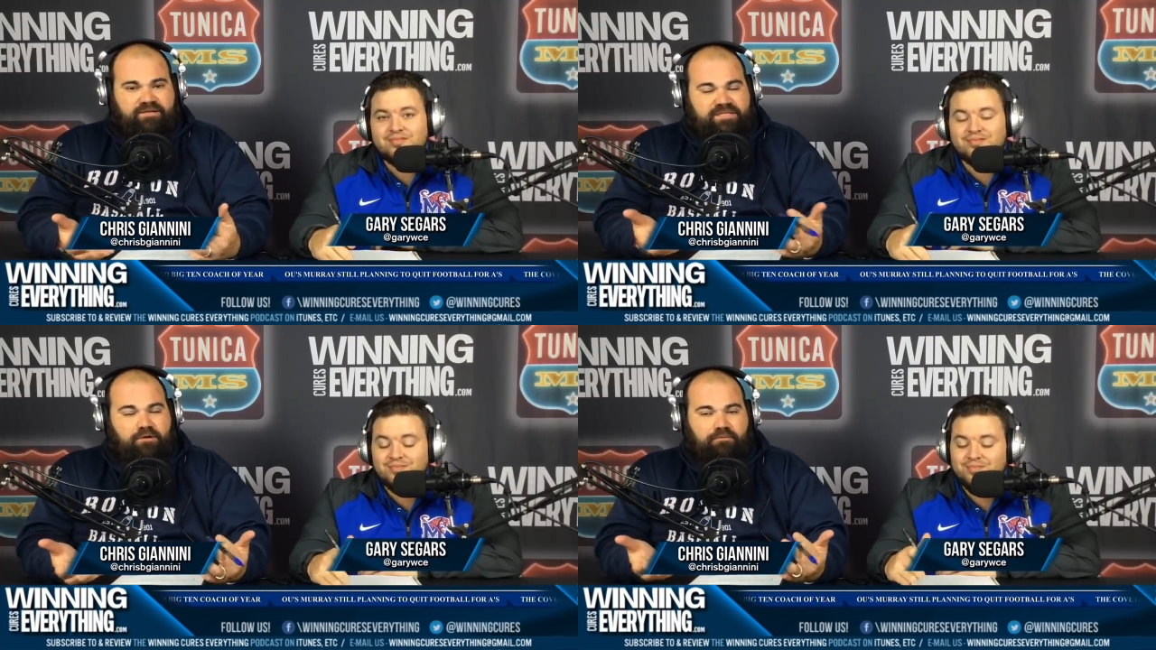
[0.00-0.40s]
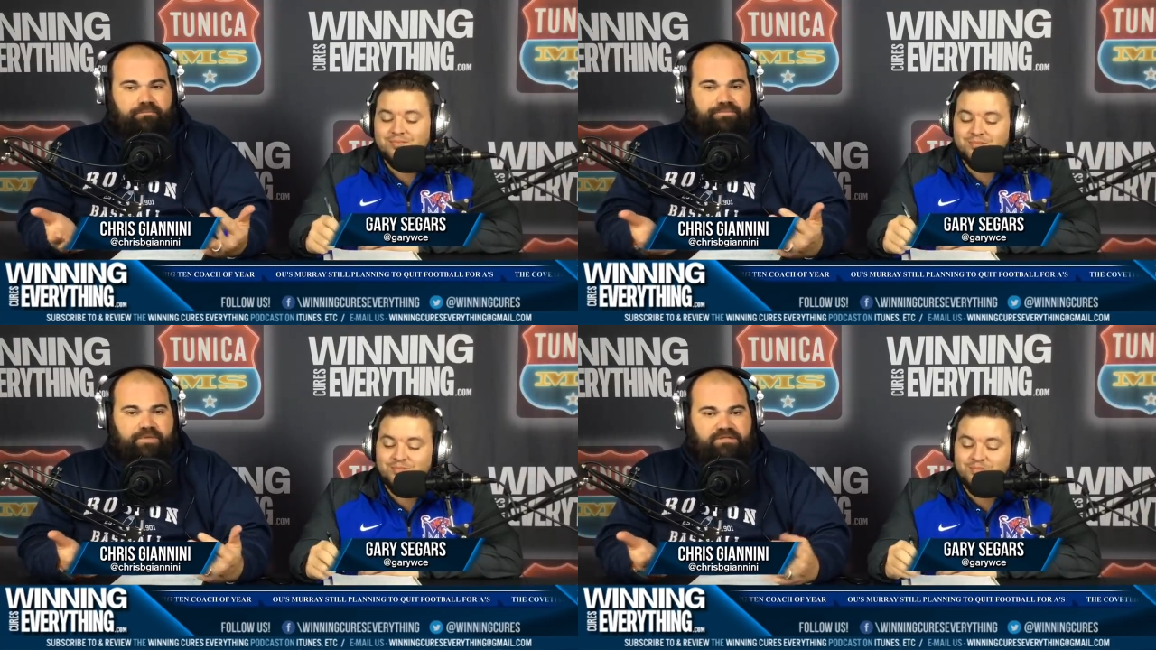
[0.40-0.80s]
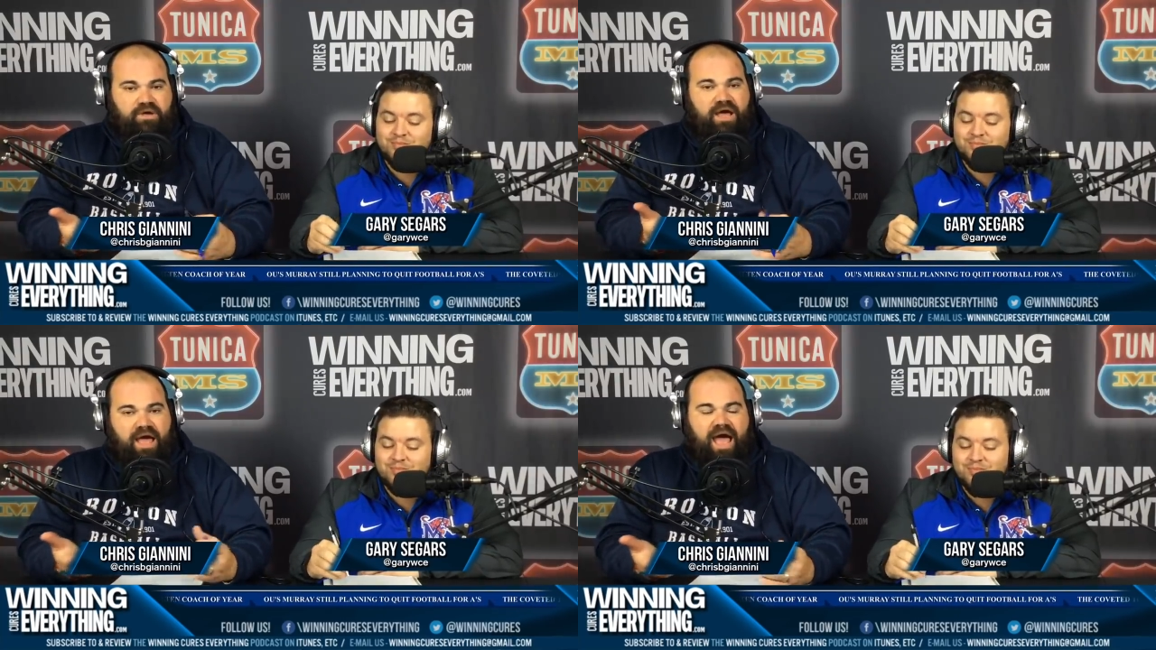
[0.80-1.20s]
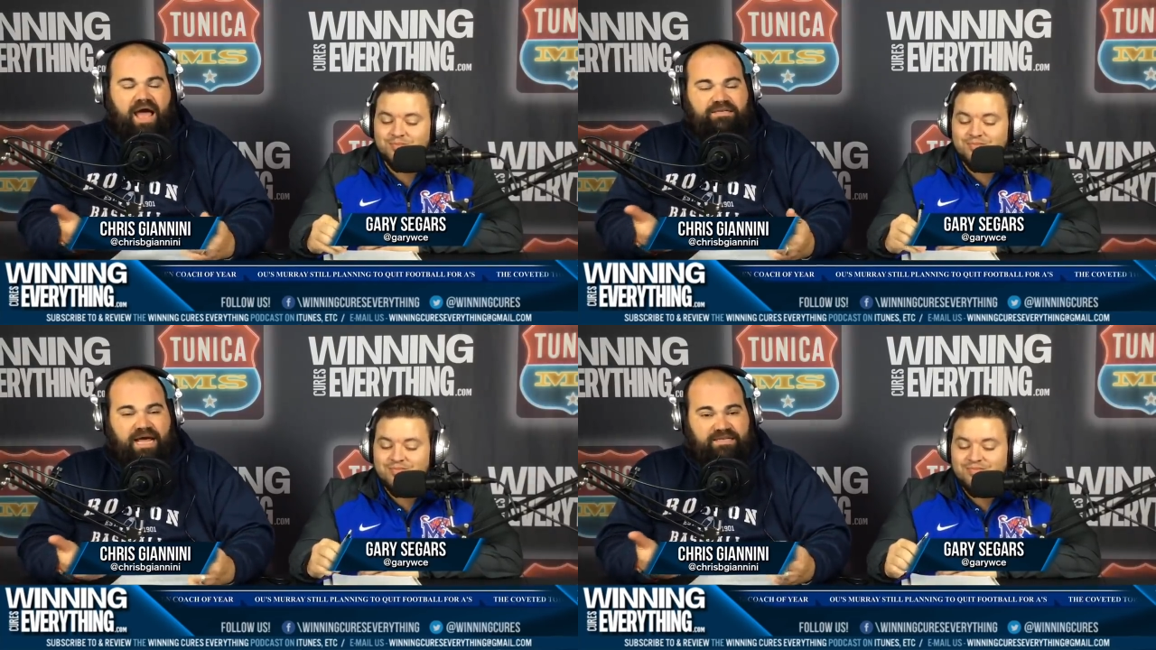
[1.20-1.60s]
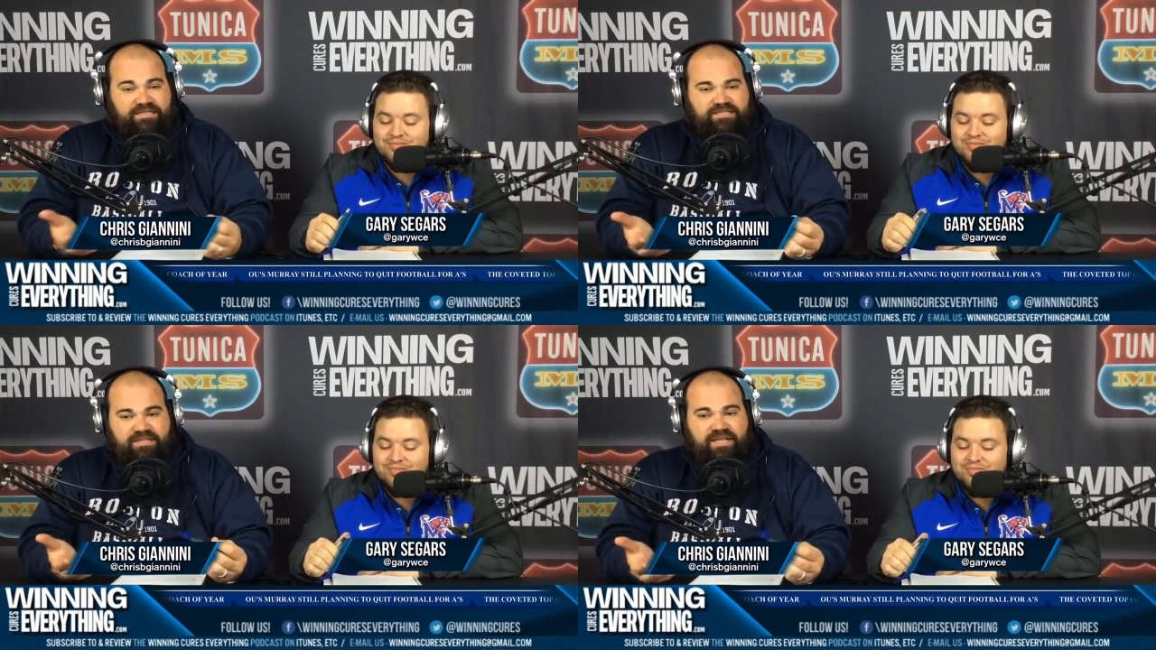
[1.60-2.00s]
Speaker 1: So so I, I, I
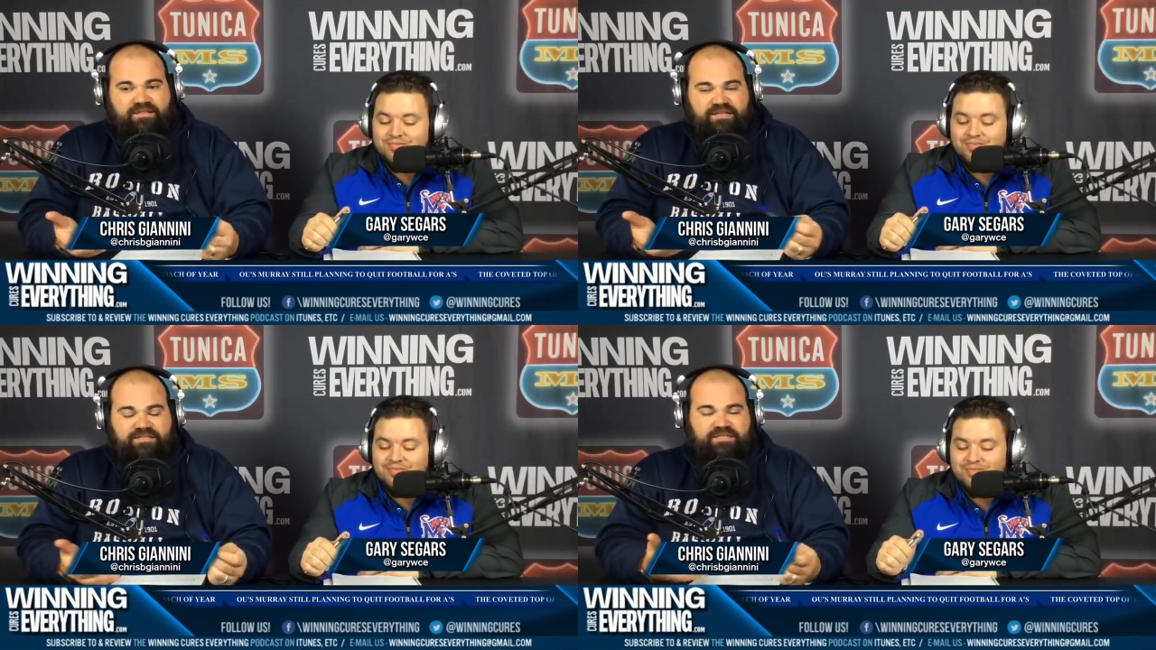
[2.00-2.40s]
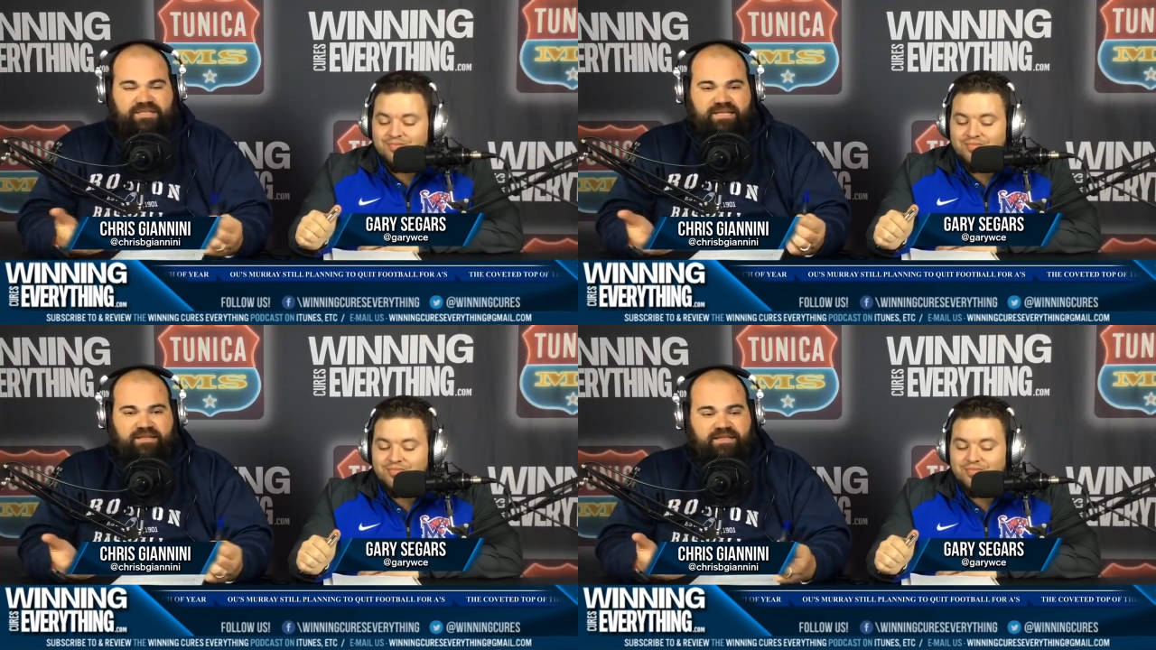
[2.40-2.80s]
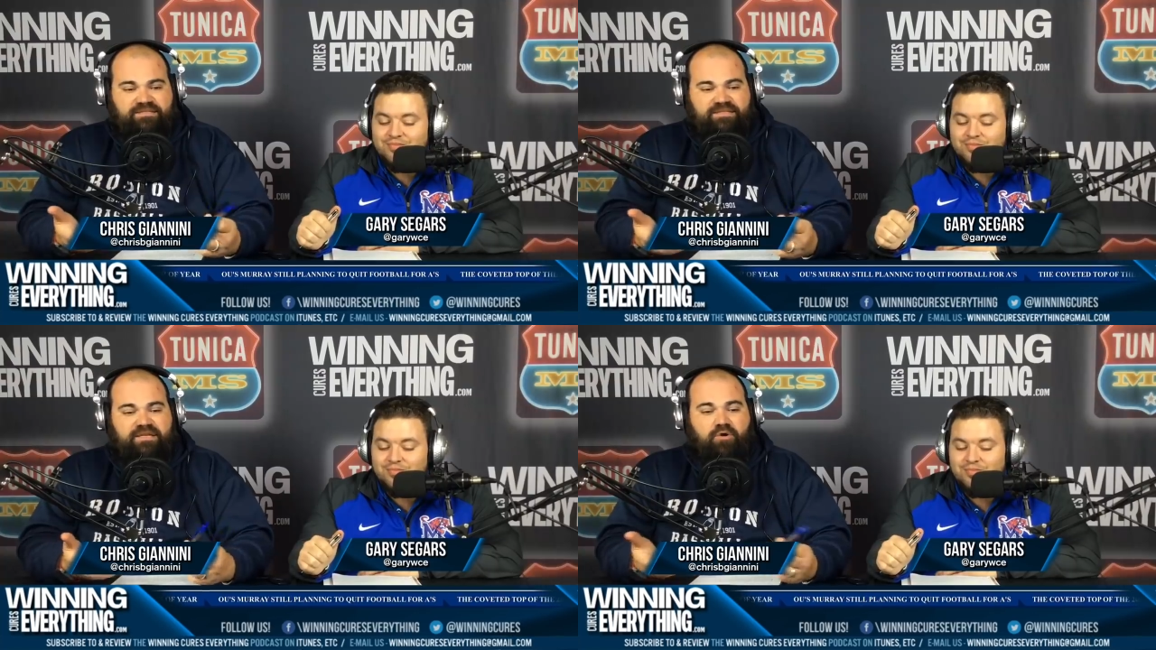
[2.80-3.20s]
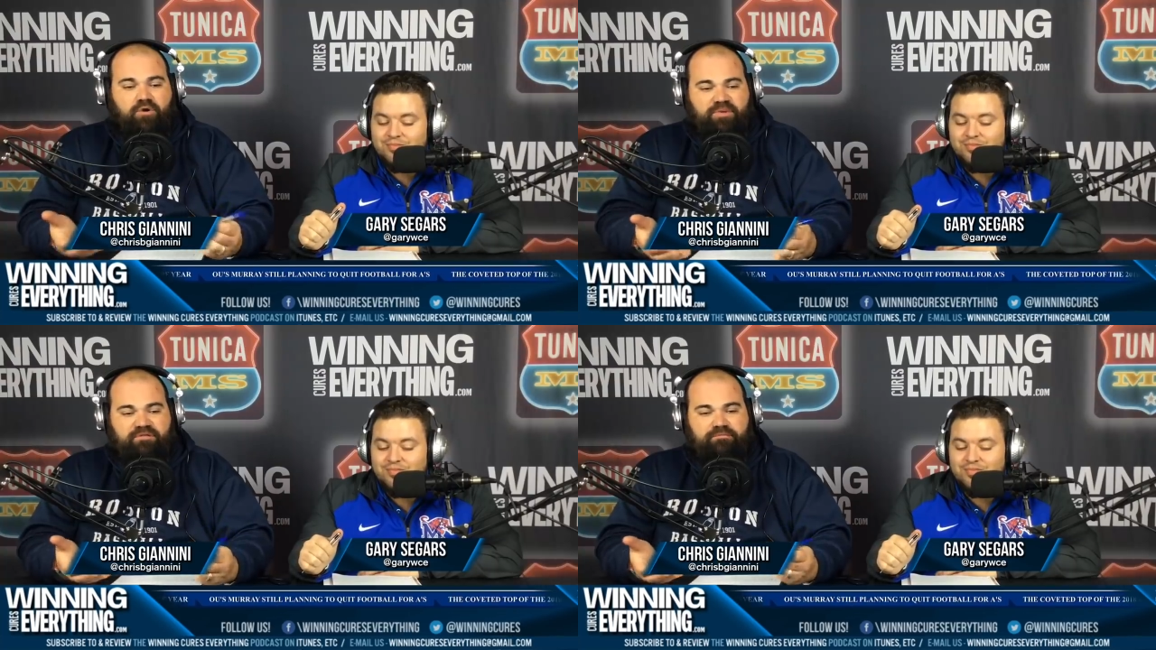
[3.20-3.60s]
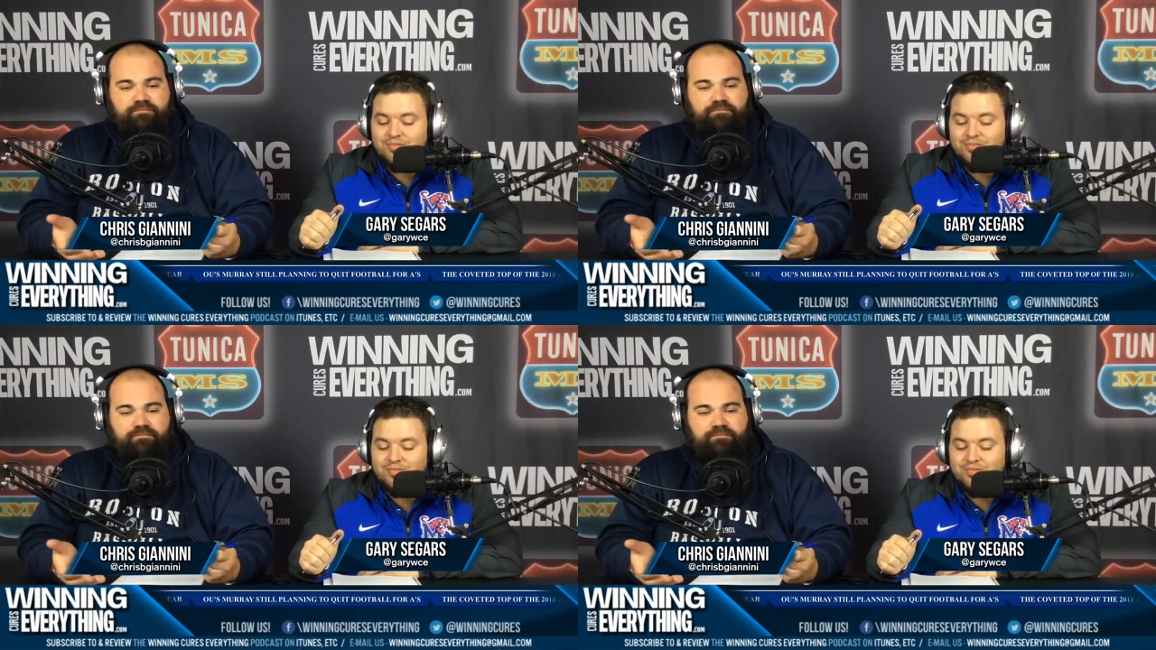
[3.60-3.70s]
just think this is a is going to be